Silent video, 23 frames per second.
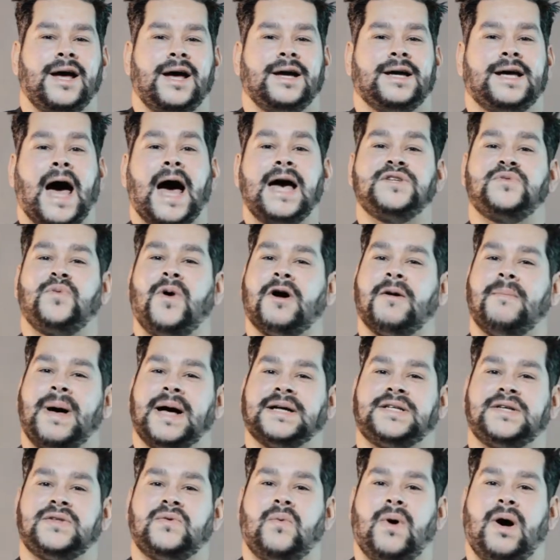Guys, welcome back
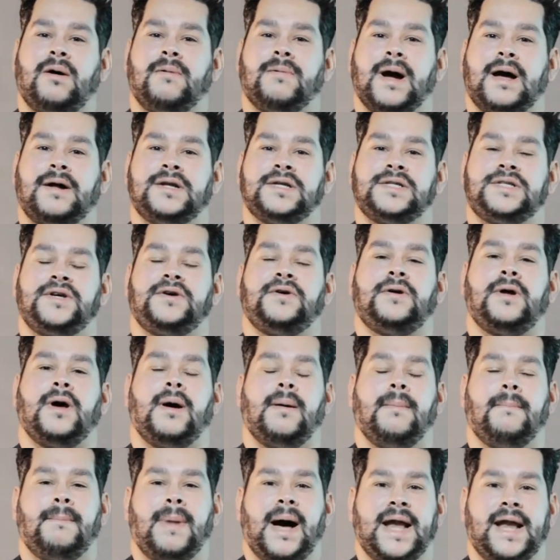to the Well-Rounded Dude.
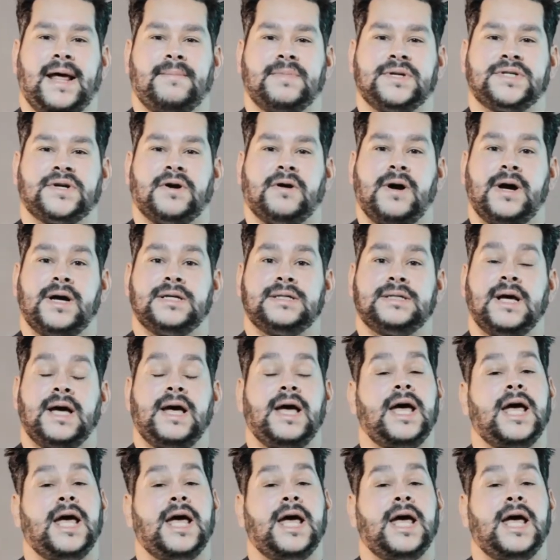My name is Chris.